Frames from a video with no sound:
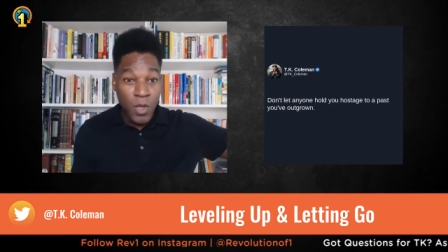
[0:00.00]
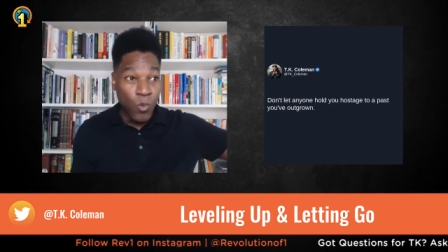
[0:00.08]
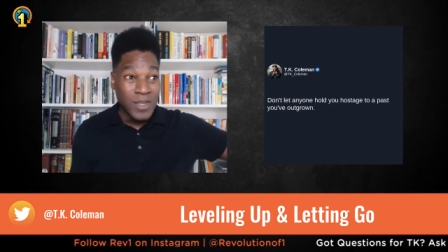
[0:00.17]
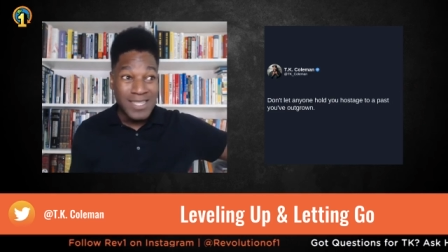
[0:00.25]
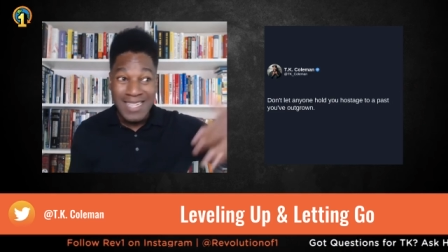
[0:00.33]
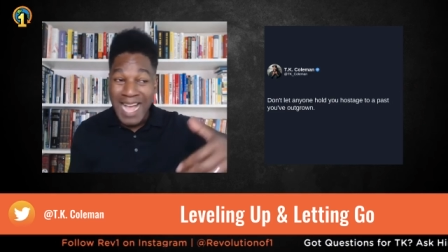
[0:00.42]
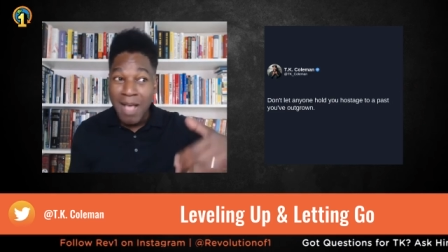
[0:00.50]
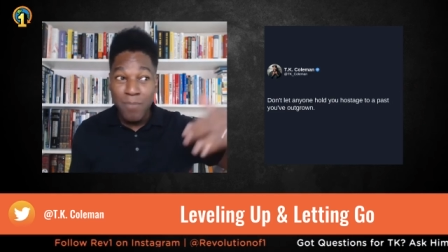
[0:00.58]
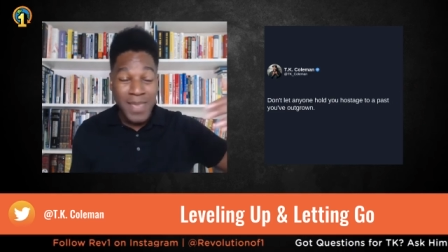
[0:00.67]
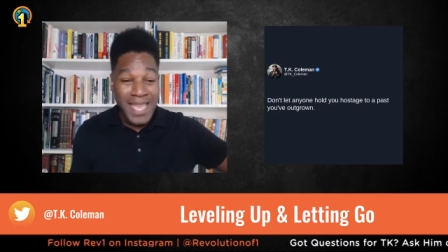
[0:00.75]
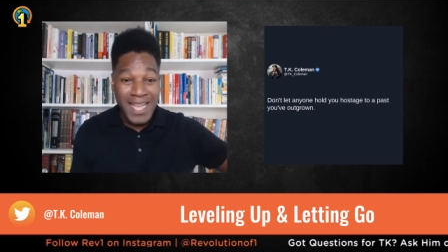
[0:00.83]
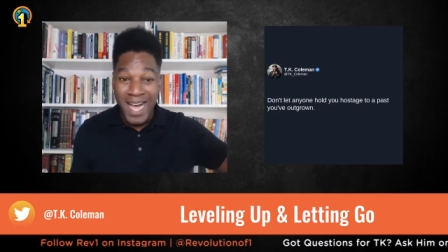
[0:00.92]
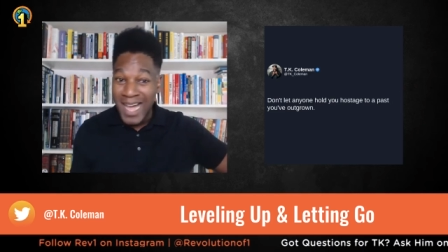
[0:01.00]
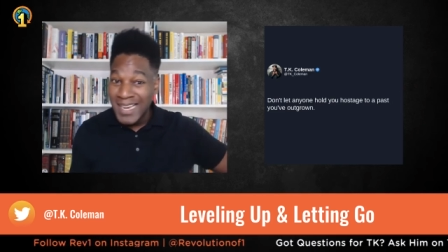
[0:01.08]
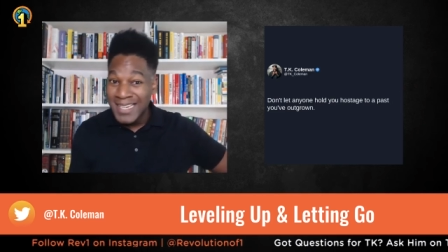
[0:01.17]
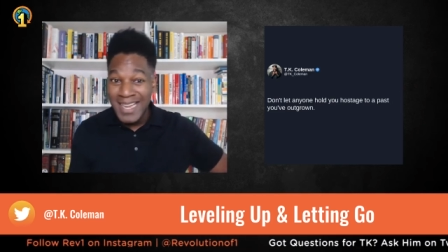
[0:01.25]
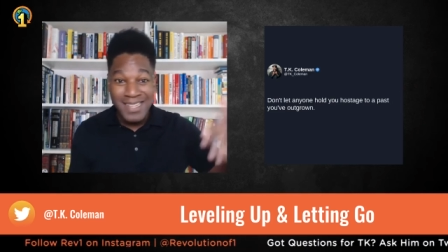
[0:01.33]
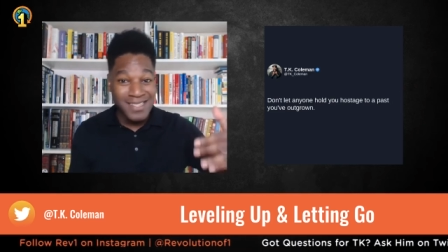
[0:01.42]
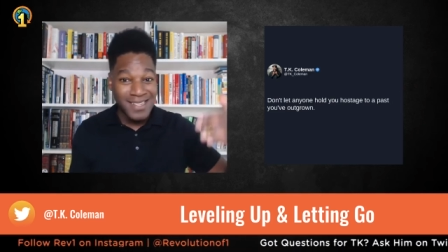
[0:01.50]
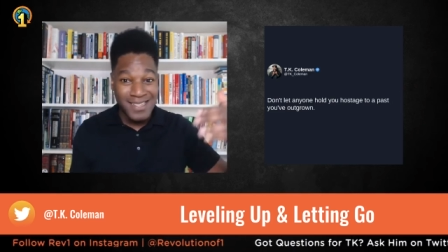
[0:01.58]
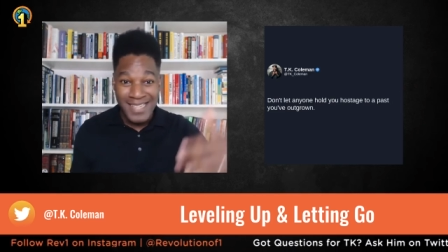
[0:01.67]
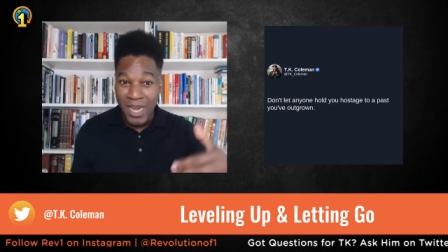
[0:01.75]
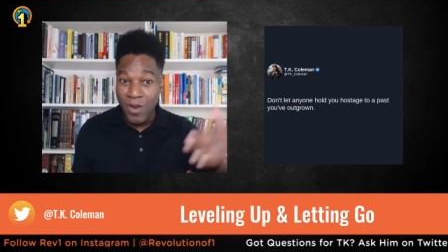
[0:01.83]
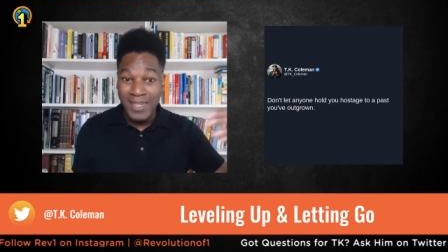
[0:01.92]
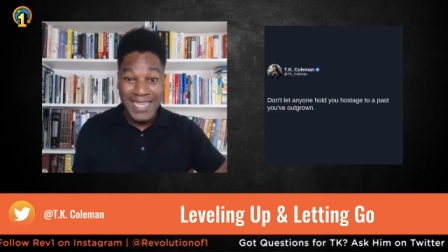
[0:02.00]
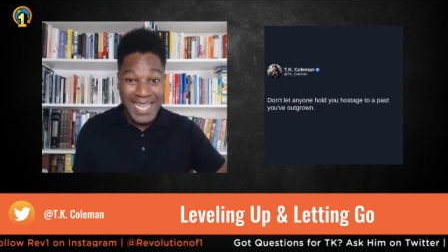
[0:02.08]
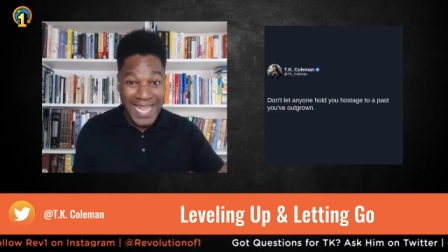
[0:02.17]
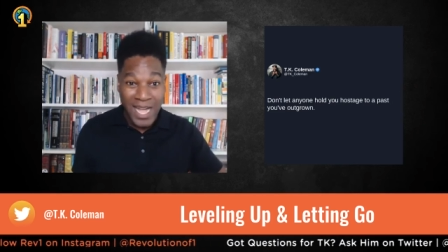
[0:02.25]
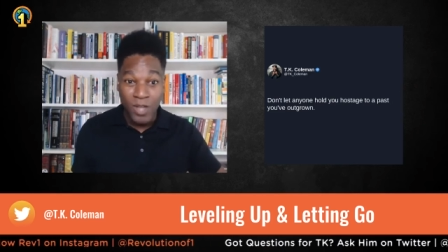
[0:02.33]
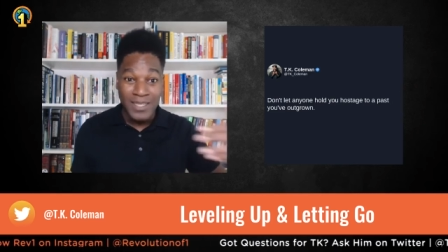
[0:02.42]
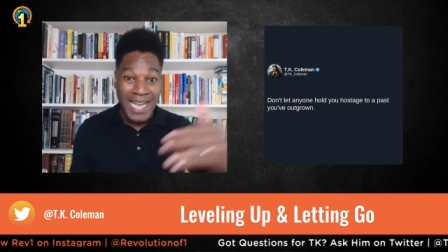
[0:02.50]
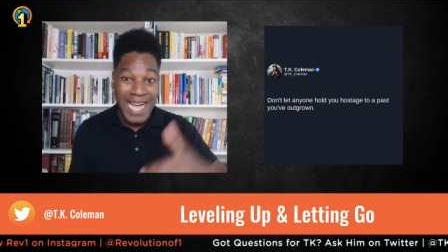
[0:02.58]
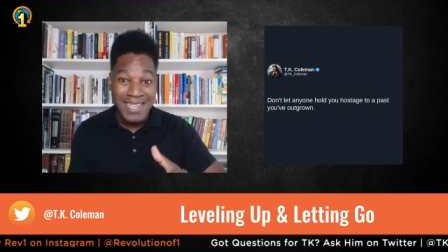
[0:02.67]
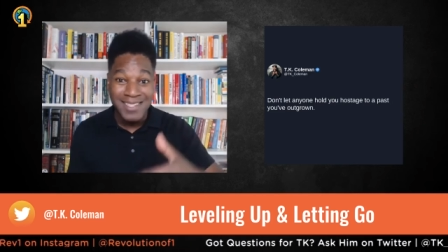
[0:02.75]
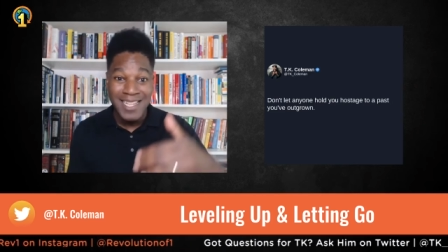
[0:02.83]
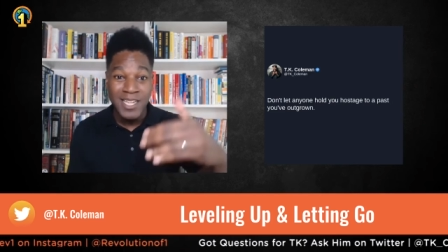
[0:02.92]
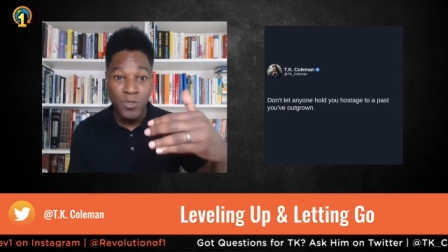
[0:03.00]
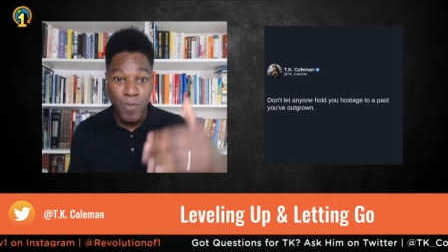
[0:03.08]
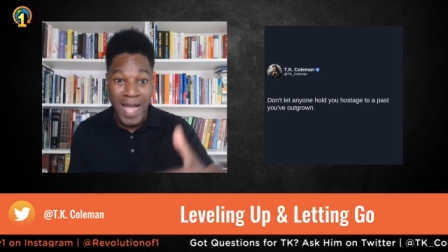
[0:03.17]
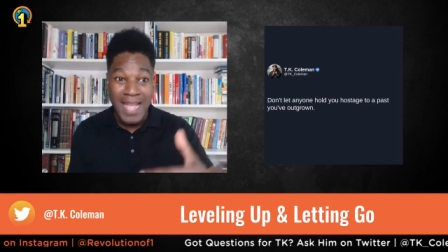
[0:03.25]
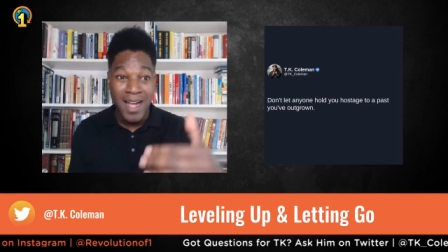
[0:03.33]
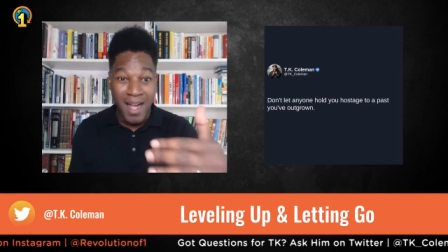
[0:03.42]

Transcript: was not being unnecessarily held hostage by